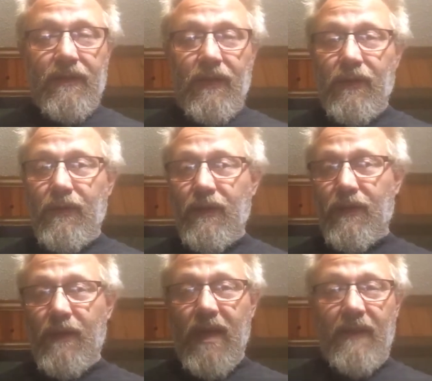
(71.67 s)
2,
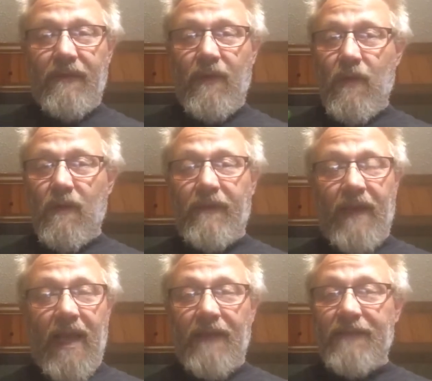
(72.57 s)
3, 4,
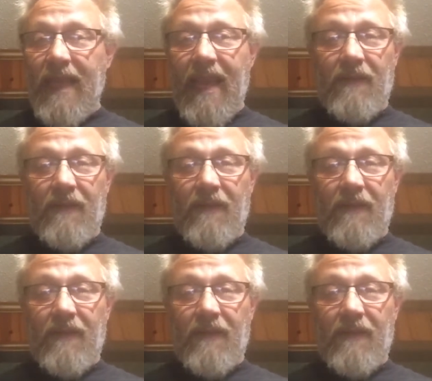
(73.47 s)
5 to